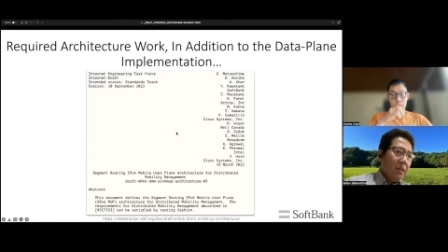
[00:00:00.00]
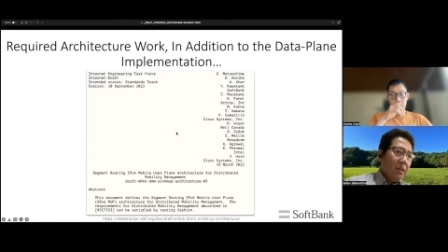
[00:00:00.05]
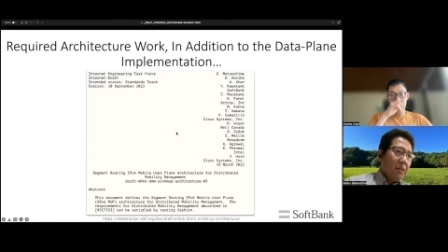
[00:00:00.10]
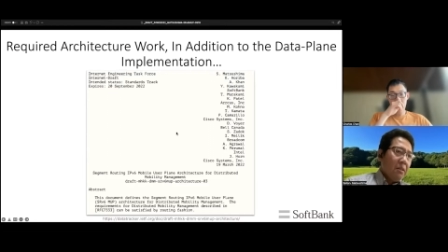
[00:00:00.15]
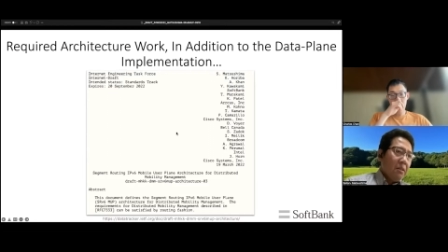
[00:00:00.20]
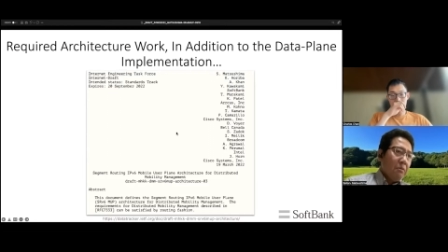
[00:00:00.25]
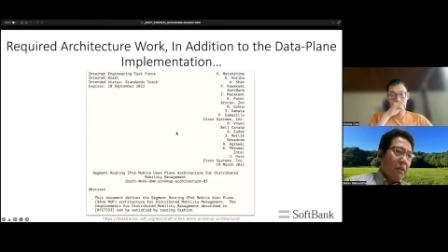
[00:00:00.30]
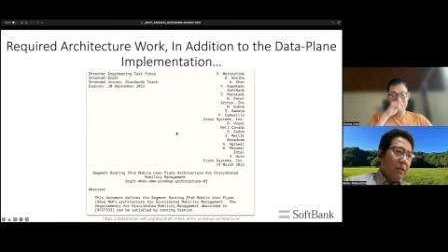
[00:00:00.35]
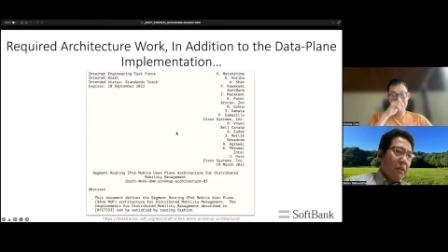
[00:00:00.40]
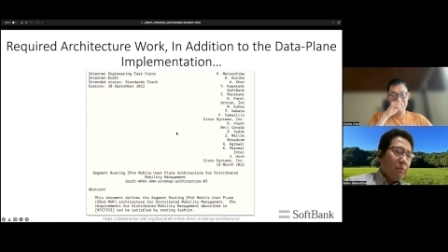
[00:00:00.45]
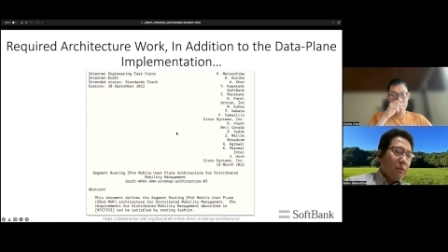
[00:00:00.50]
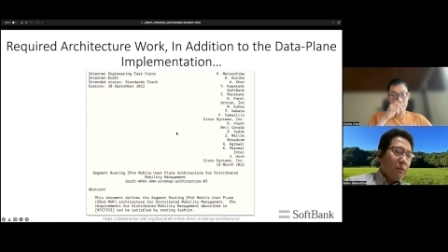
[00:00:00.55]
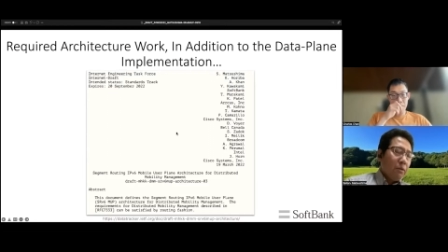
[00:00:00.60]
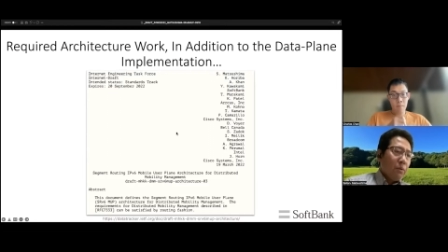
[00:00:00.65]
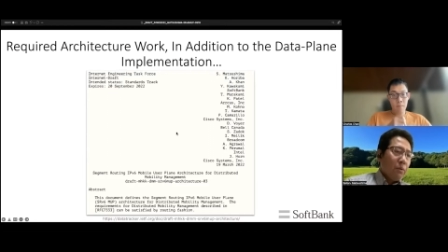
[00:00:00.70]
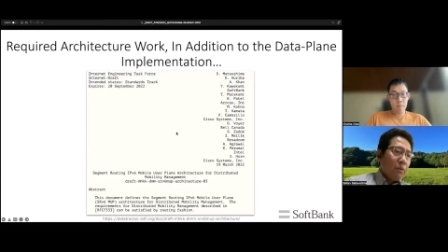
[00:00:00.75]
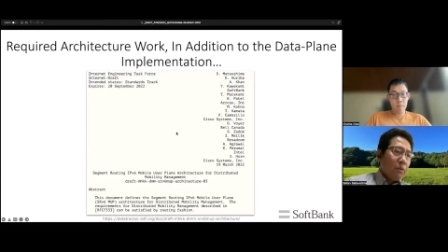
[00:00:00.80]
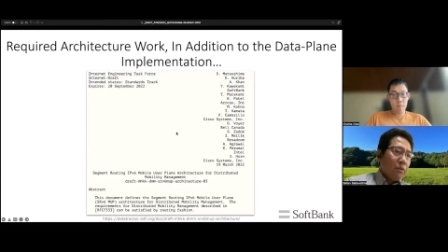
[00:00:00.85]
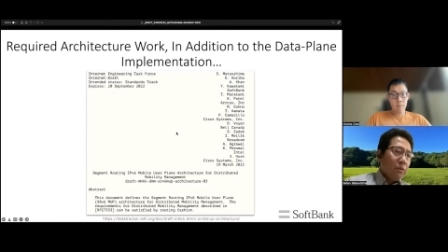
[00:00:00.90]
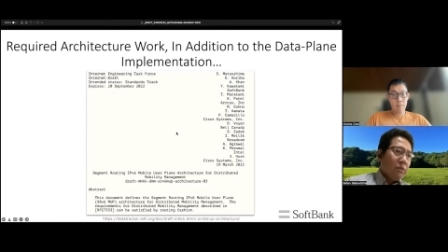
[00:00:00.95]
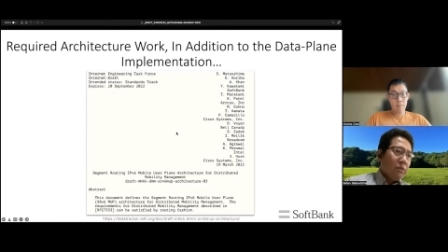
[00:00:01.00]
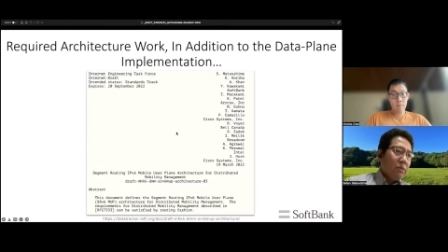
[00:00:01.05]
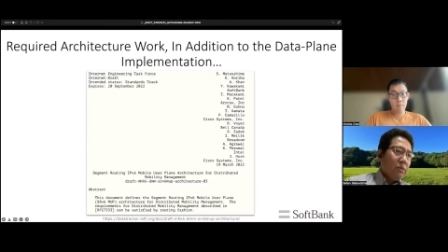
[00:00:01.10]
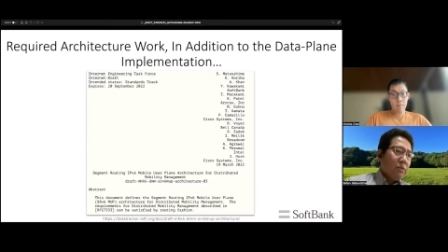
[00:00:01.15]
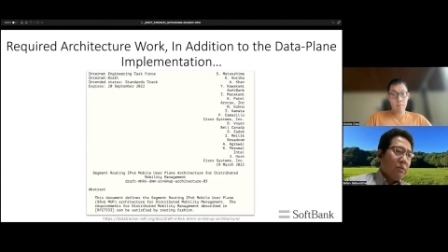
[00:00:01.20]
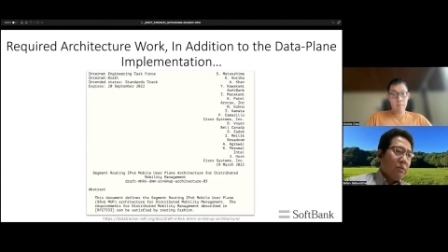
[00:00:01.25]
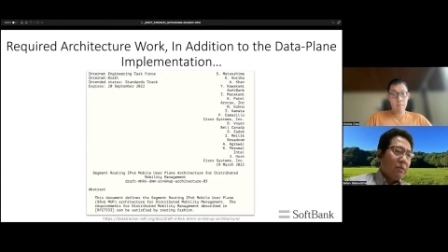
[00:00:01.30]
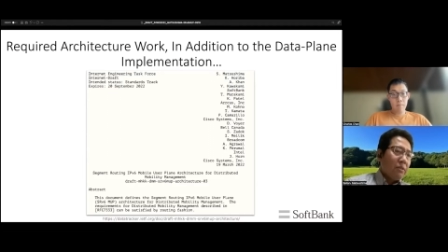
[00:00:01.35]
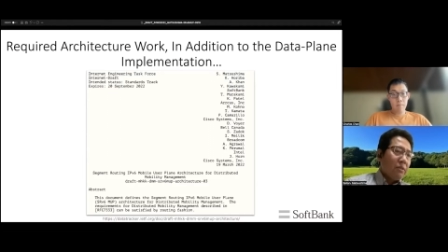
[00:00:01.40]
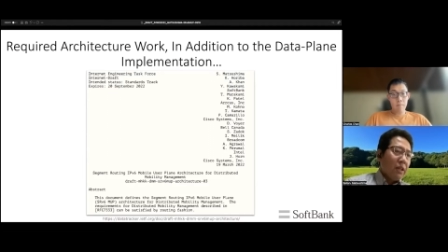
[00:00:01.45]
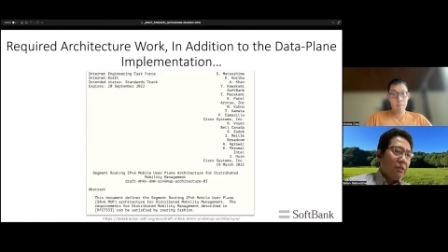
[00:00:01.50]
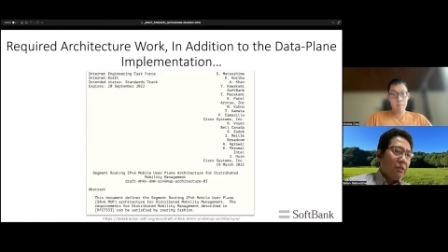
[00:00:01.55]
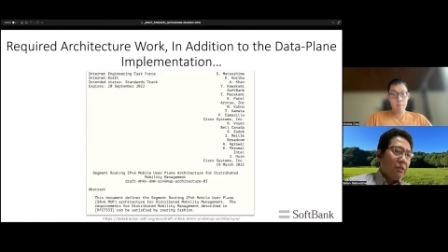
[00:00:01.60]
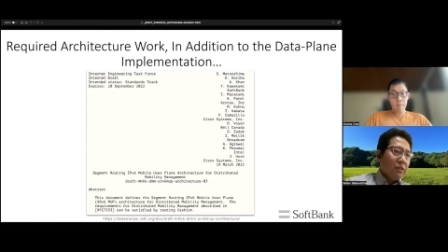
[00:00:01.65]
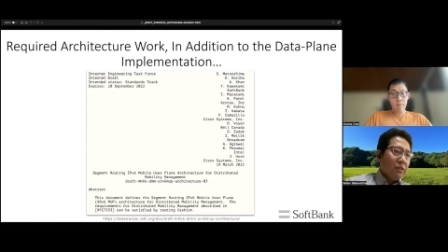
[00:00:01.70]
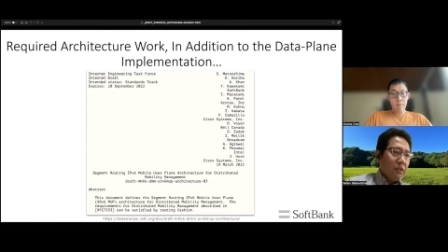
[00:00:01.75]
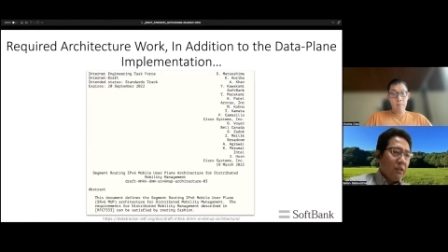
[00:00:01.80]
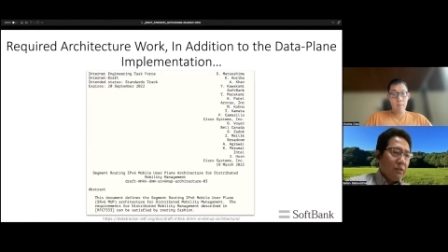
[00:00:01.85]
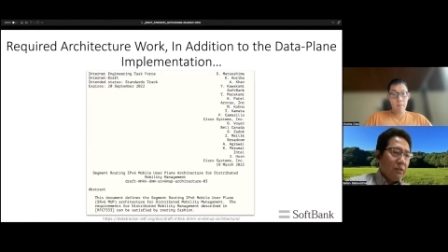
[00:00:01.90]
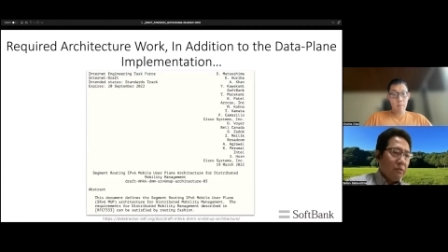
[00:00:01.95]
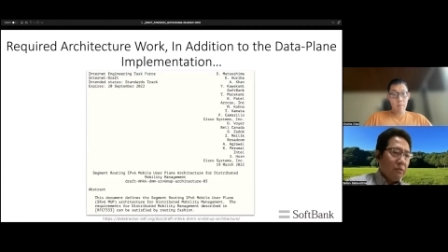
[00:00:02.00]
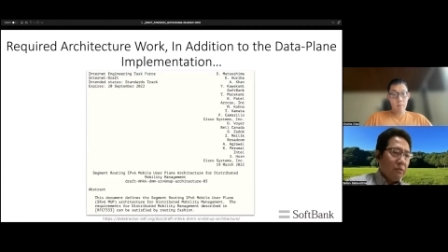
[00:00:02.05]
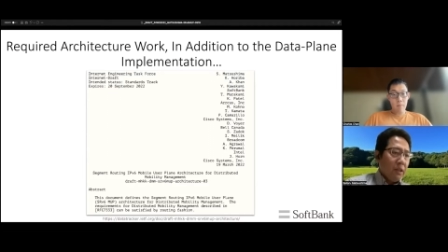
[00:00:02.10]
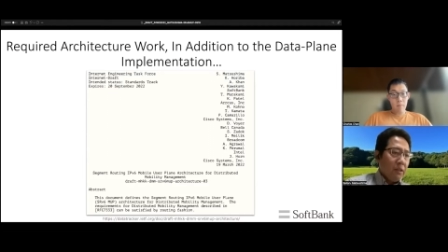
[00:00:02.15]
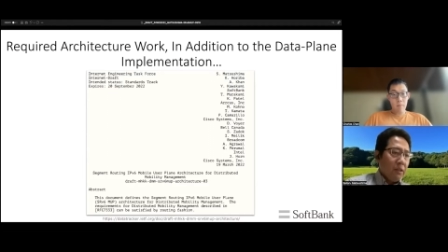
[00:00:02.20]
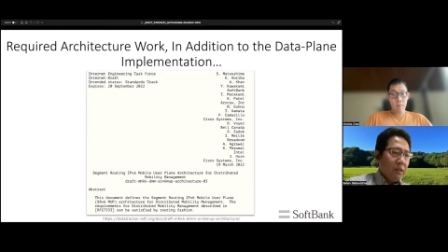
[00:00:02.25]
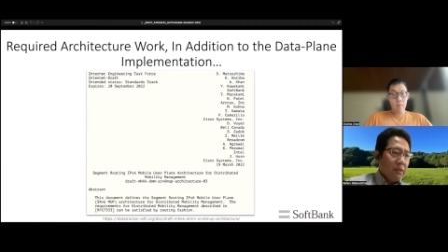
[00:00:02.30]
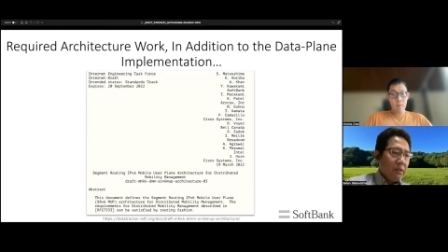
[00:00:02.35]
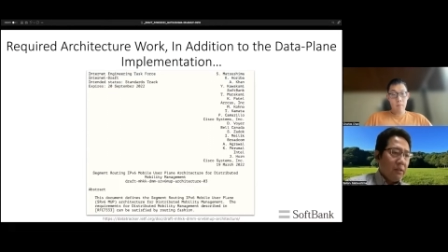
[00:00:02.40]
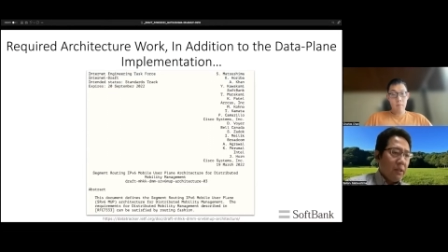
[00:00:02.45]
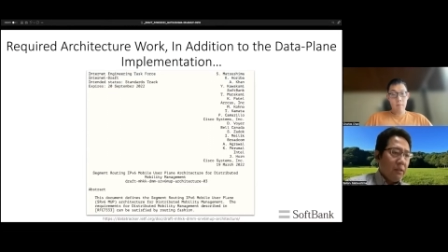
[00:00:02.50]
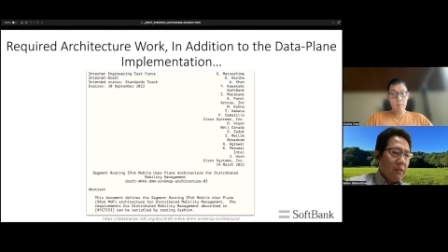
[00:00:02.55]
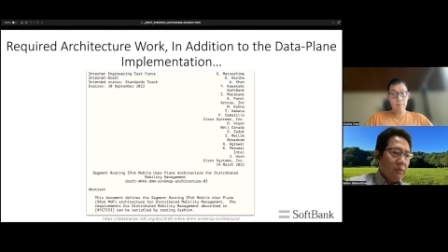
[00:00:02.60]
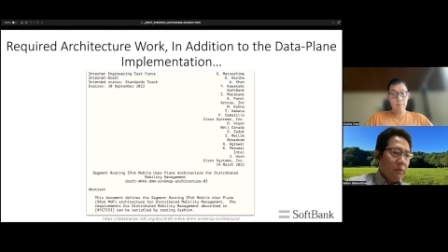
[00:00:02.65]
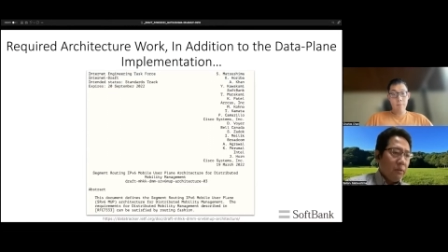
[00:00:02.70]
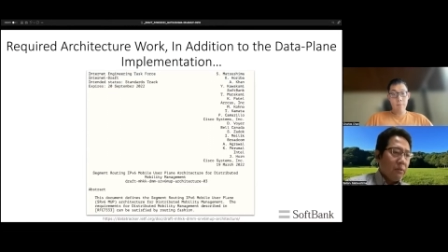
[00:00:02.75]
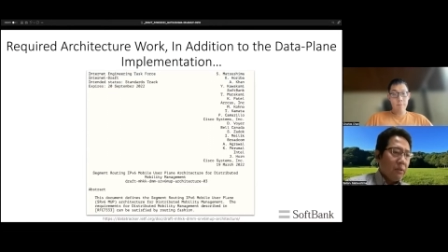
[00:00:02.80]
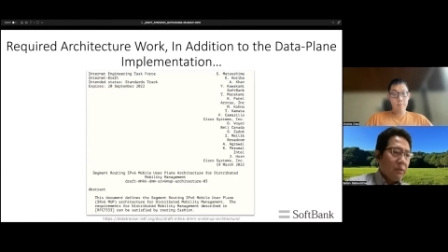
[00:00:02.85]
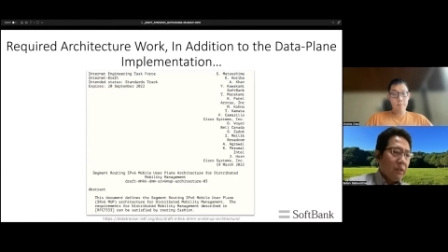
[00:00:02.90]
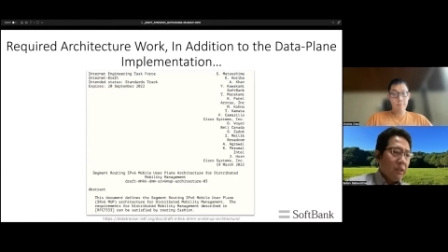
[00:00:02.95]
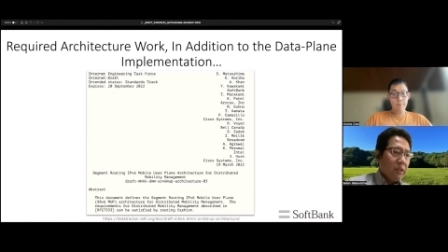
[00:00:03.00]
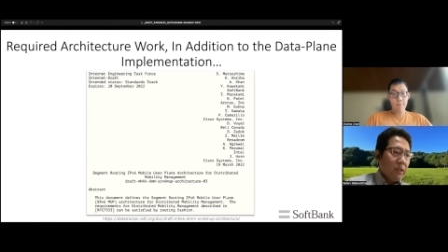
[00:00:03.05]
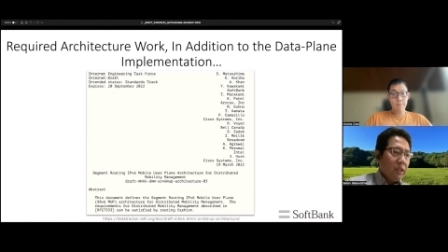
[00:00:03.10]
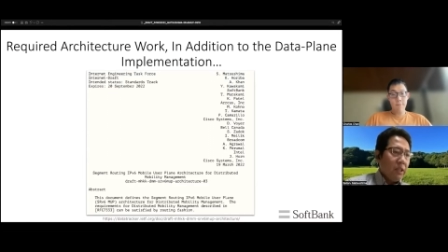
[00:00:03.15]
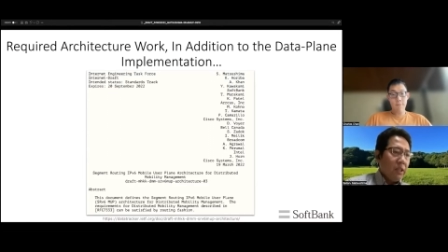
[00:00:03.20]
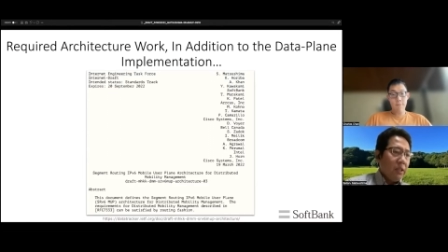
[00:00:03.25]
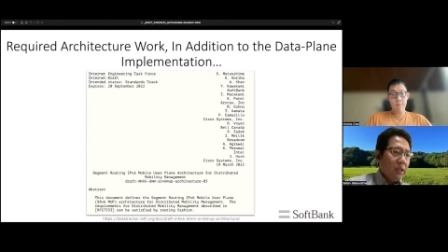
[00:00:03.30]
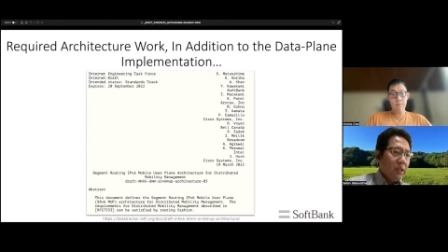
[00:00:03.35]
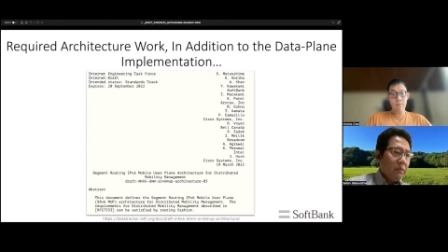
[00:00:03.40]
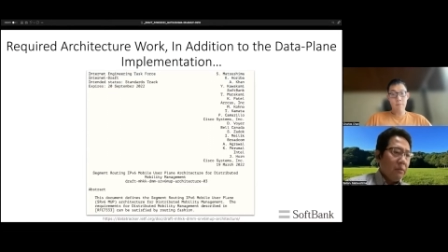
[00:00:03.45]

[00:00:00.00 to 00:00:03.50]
We propose this architecture to IETF already.